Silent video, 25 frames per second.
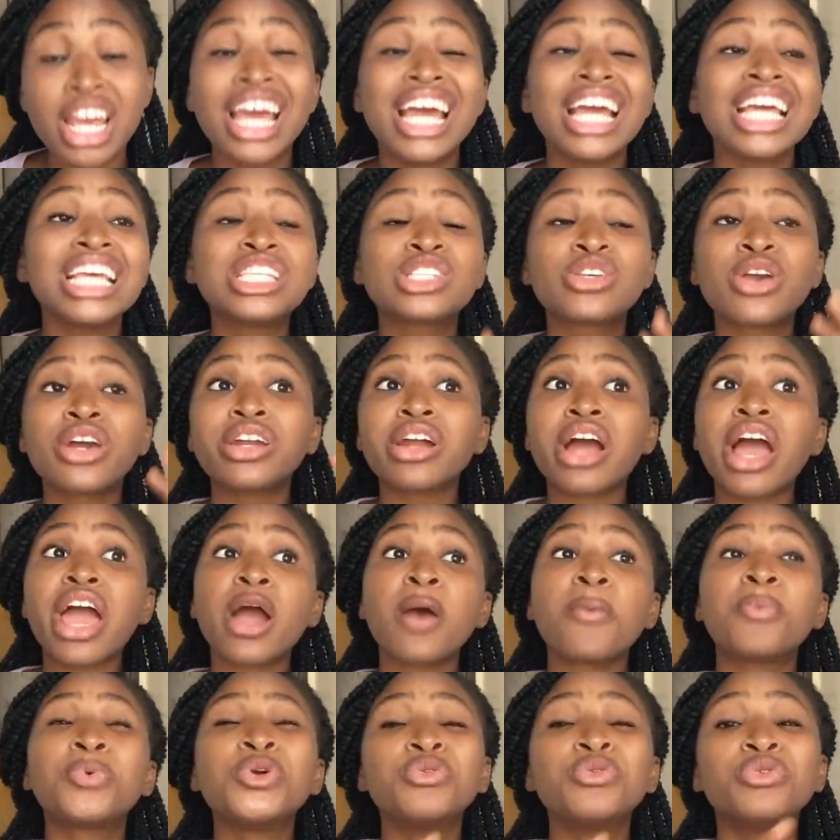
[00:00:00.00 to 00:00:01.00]
It's going to
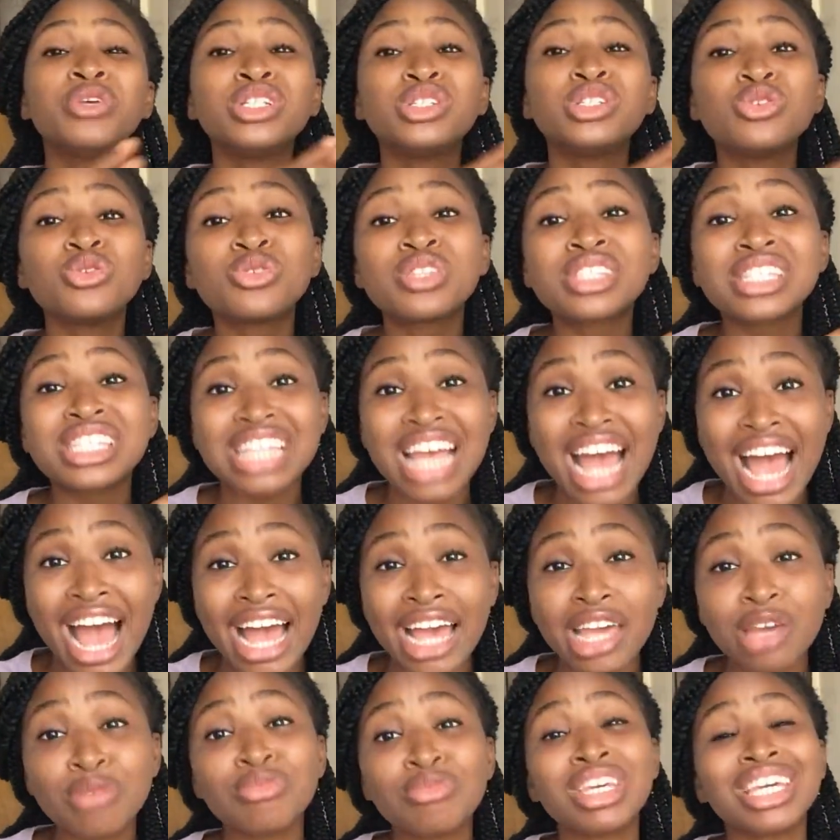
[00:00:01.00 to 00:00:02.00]
help you reduce
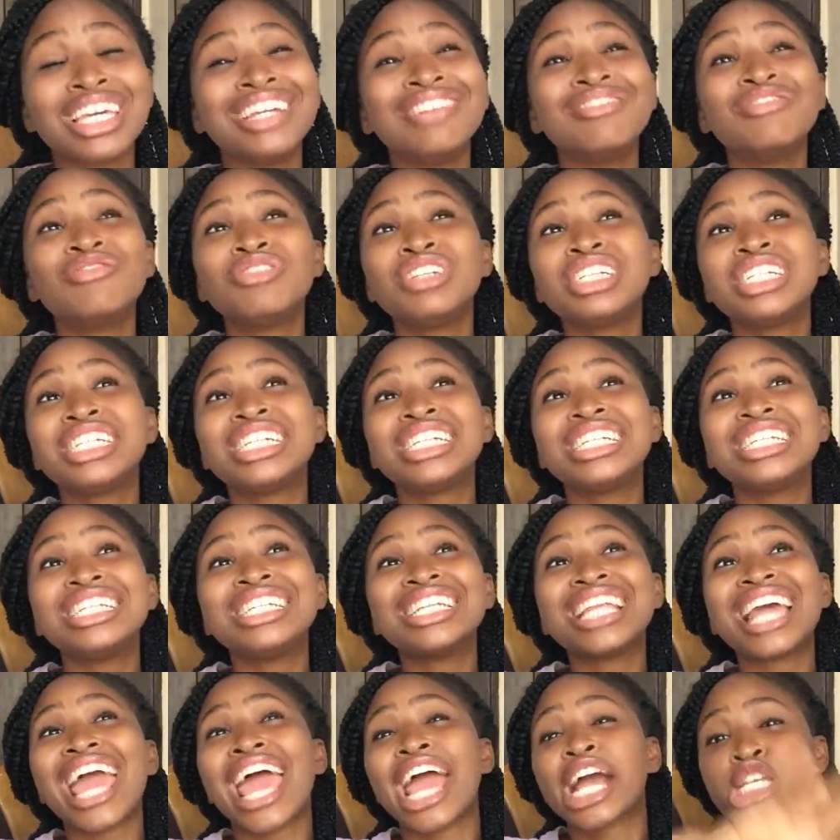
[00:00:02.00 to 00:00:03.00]
time in reading
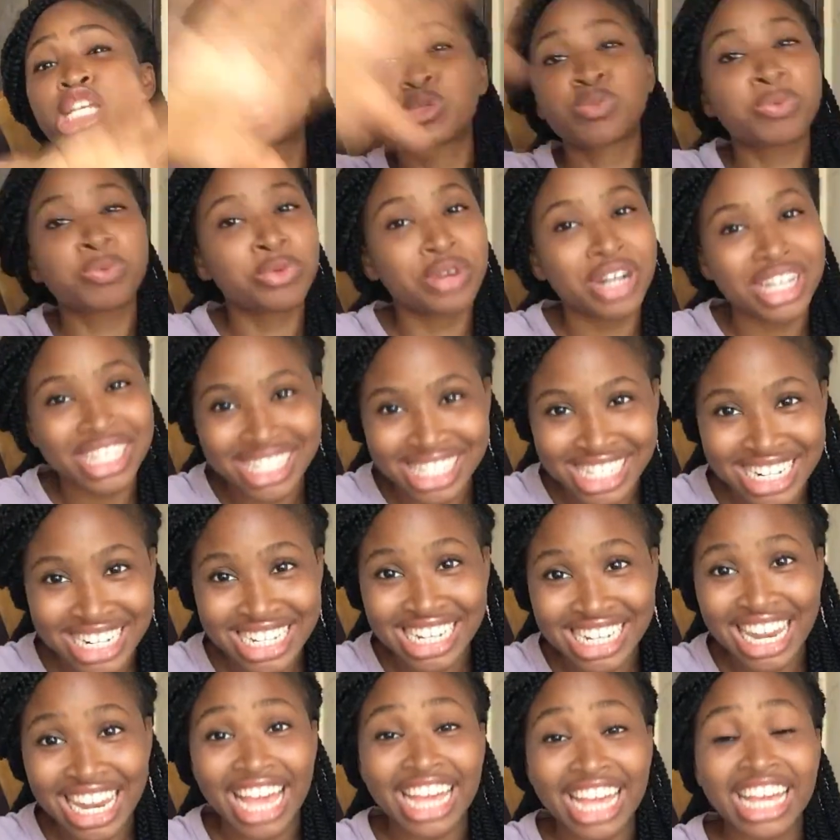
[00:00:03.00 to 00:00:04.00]
expressly.
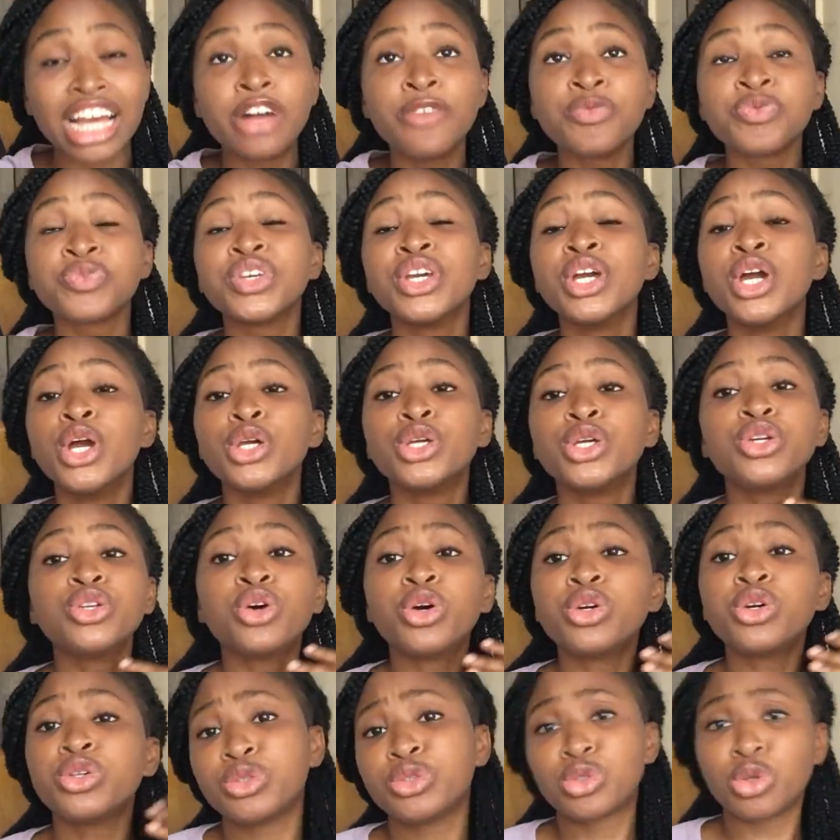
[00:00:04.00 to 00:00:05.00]
Like, you know,
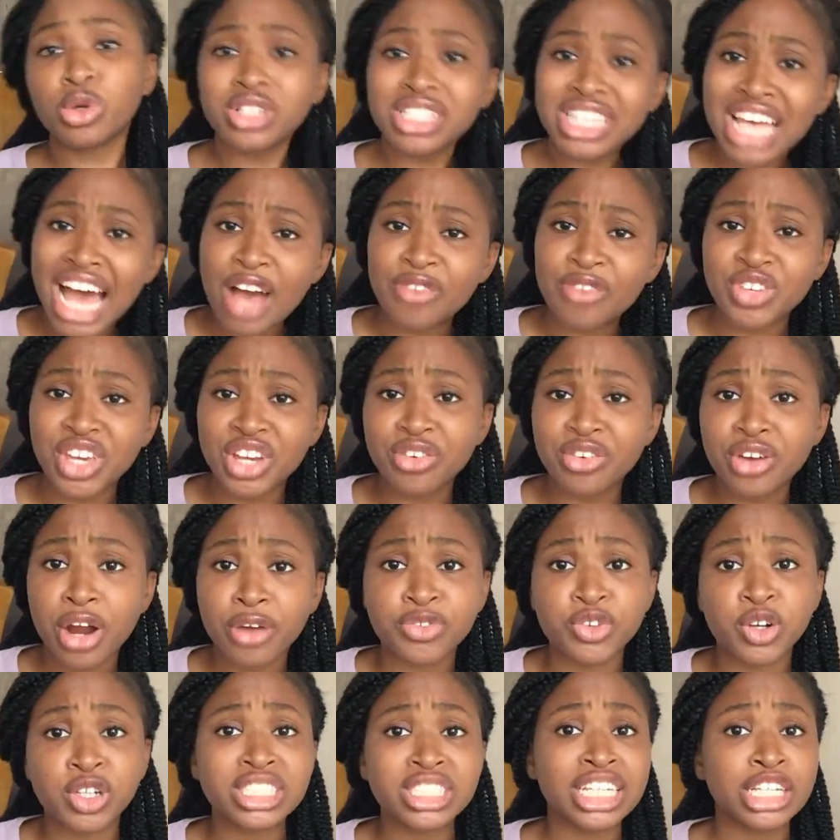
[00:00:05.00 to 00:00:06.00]
you don't have area of
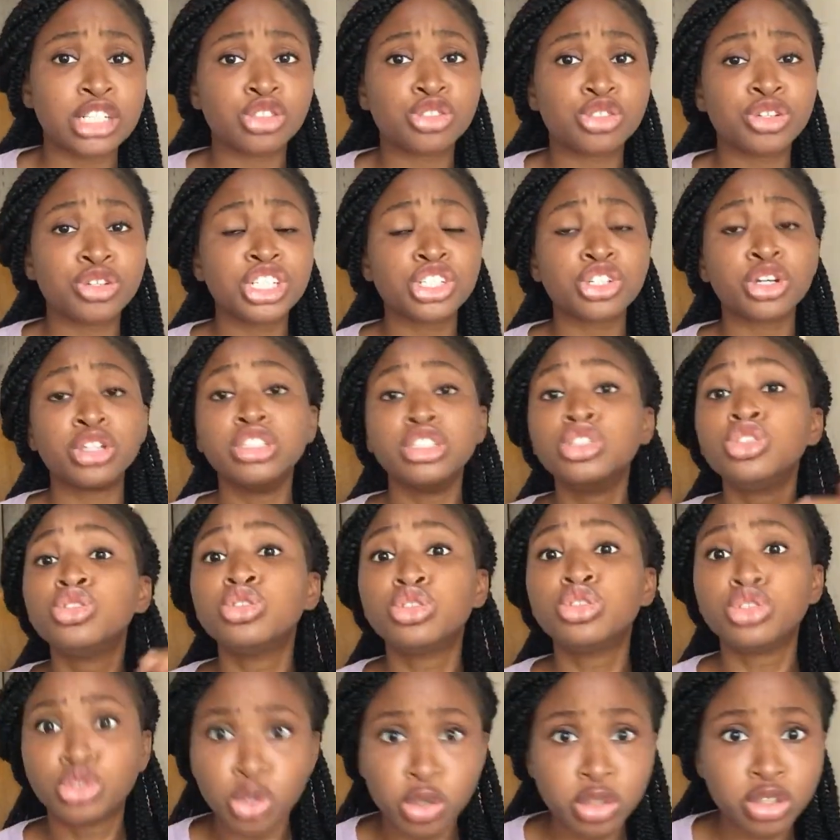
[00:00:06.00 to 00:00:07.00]
concentration, you
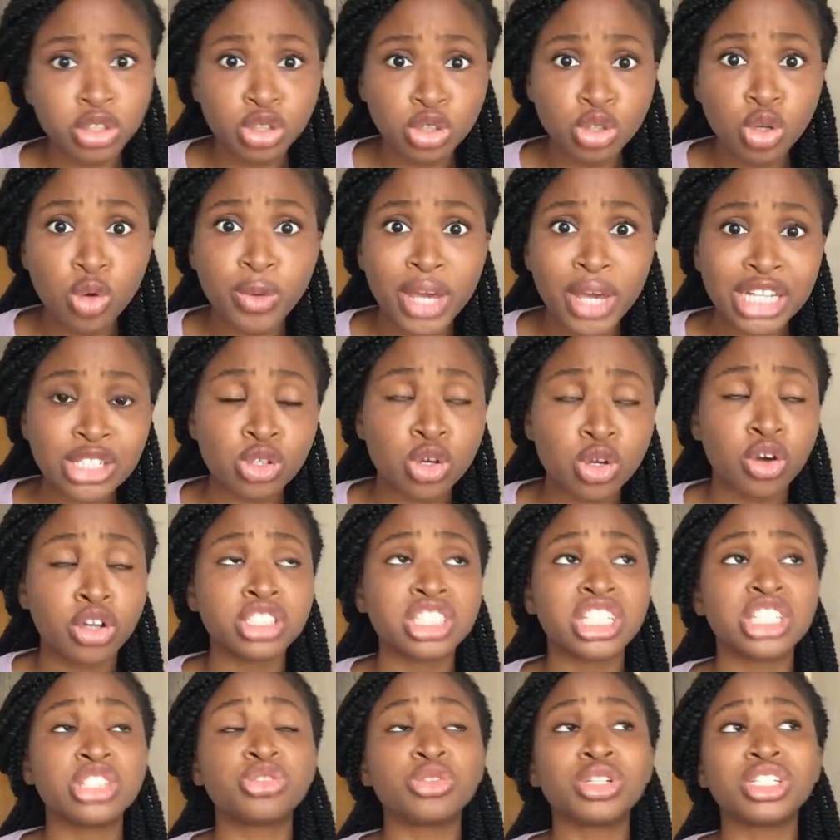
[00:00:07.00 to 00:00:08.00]
don't know where to
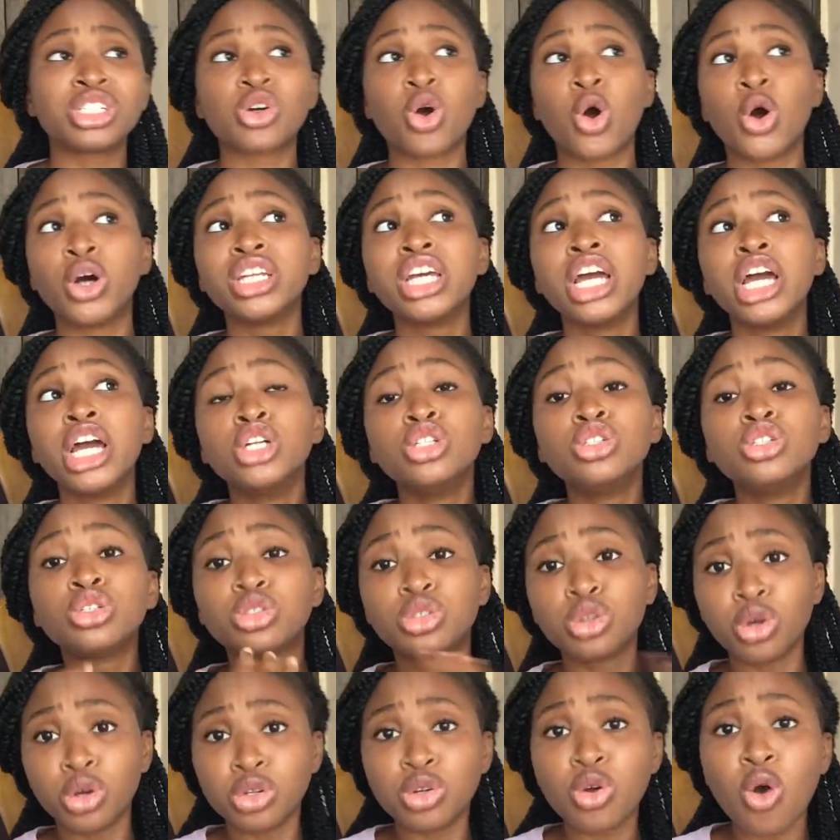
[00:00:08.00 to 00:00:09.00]
concentrate on, you
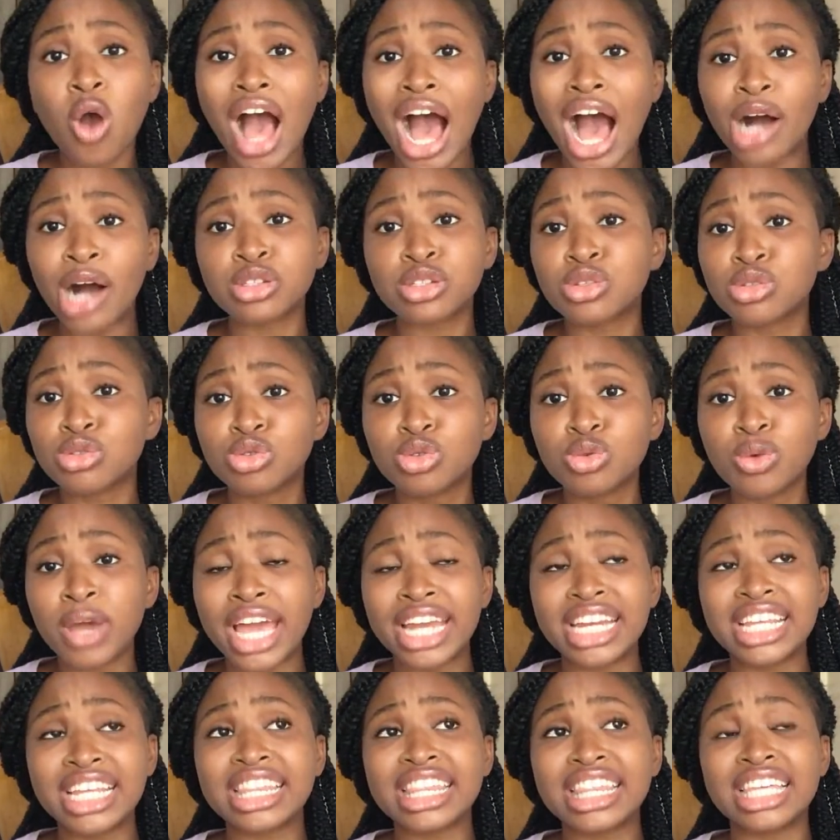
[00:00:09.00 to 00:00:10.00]
don't know how to do
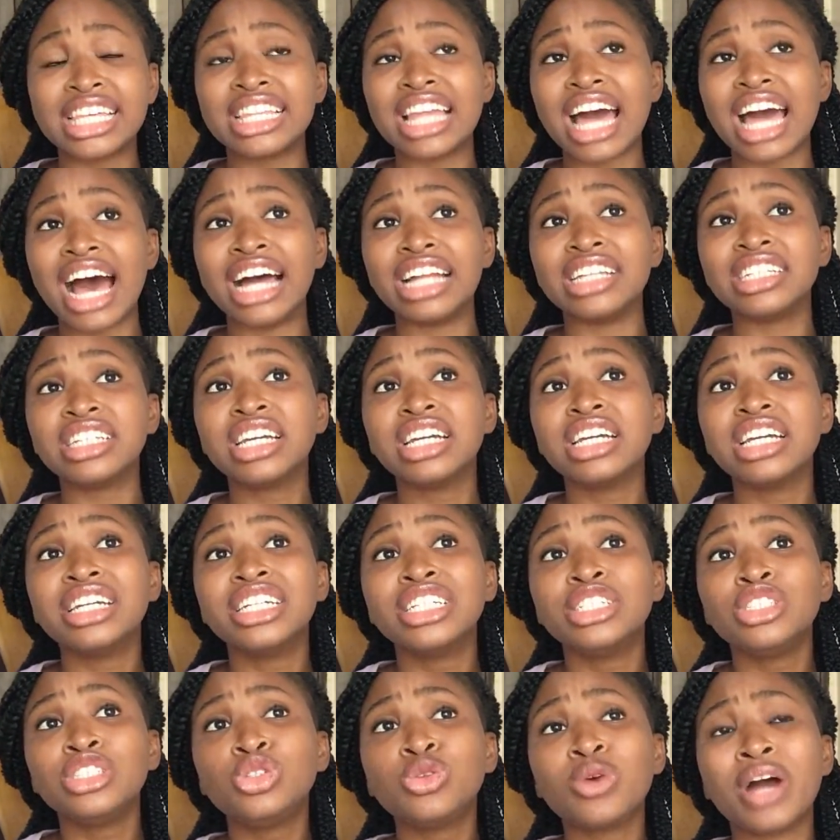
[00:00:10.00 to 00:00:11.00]
anything, and
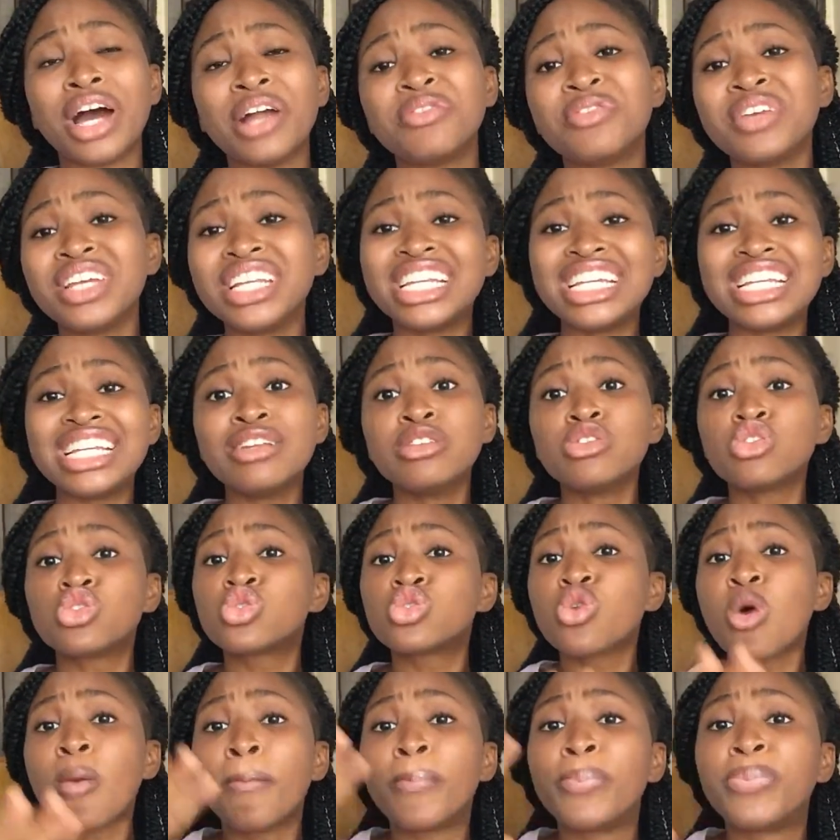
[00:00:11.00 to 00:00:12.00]
you are reading
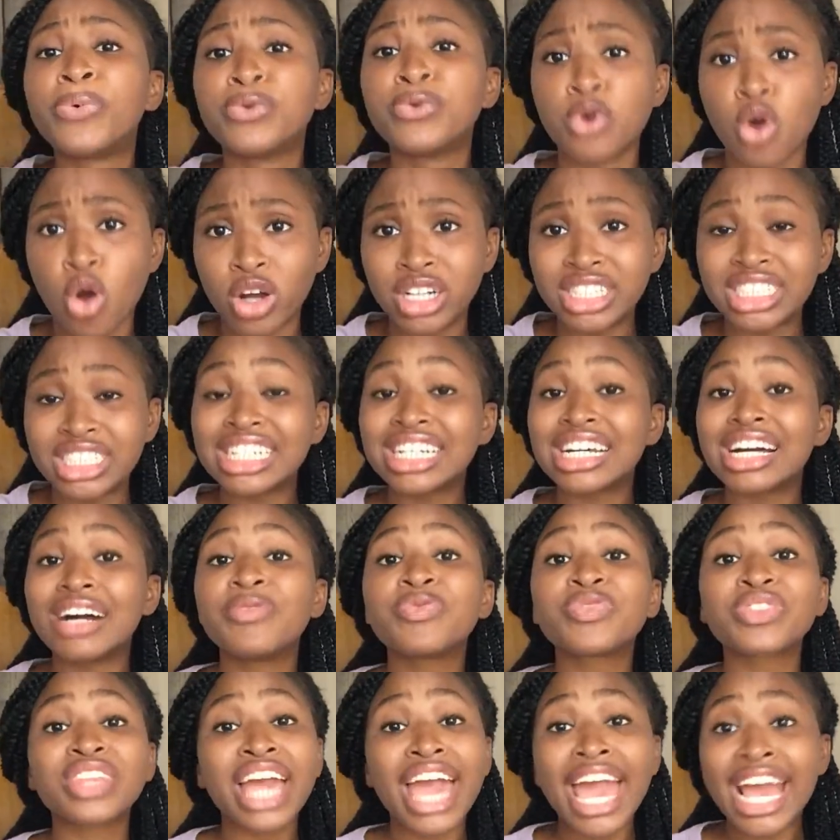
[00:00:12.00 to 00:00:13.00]
so broad.
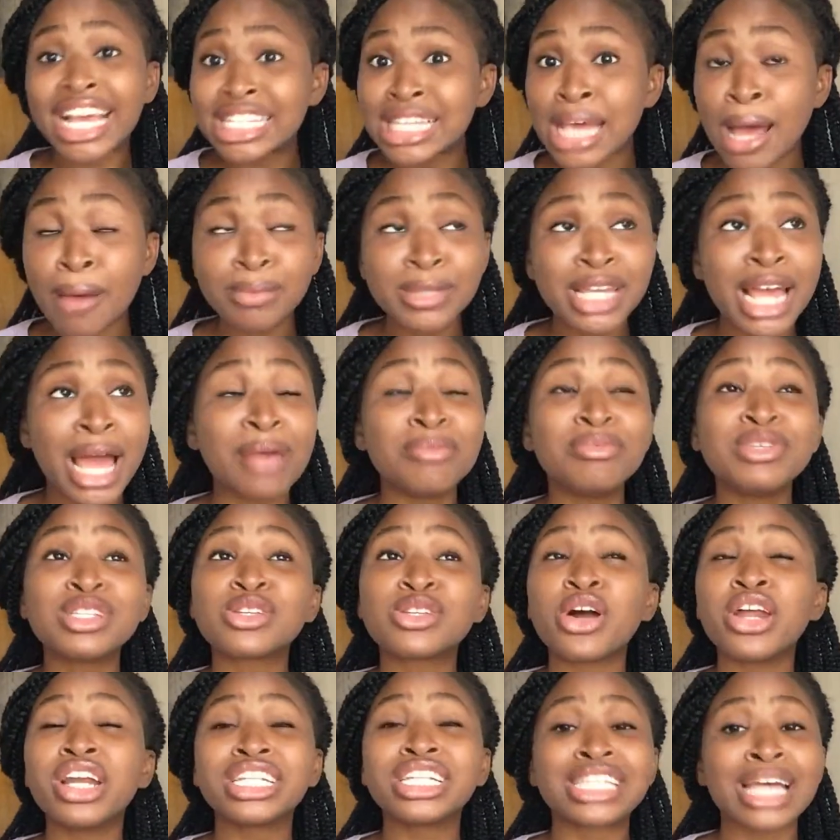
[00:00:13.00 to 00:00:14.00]
Exam time is
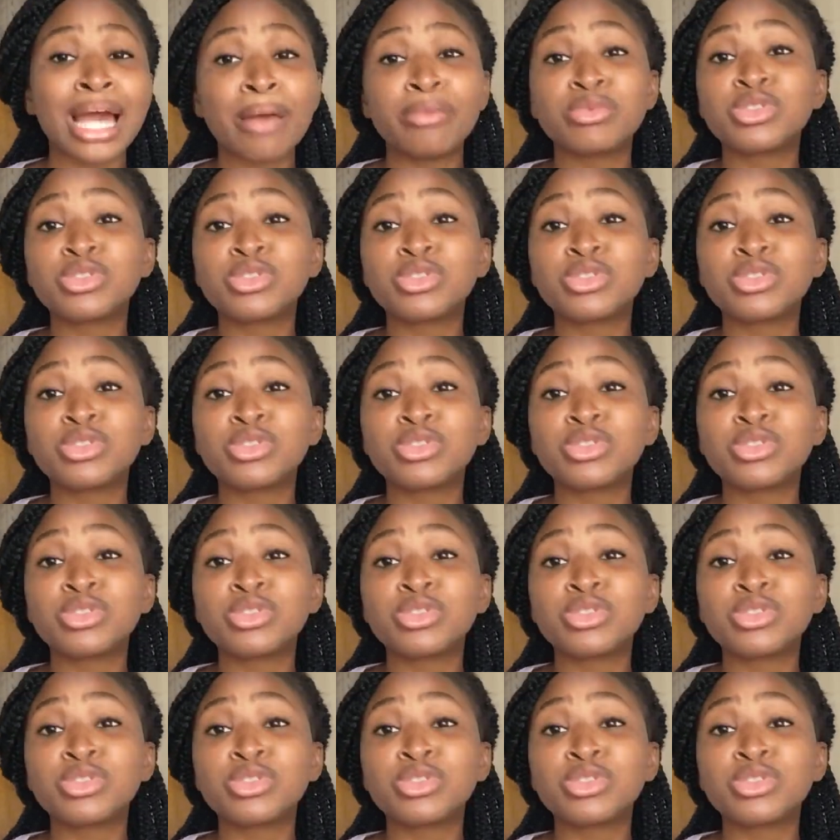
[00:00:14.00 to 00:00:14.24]
not a time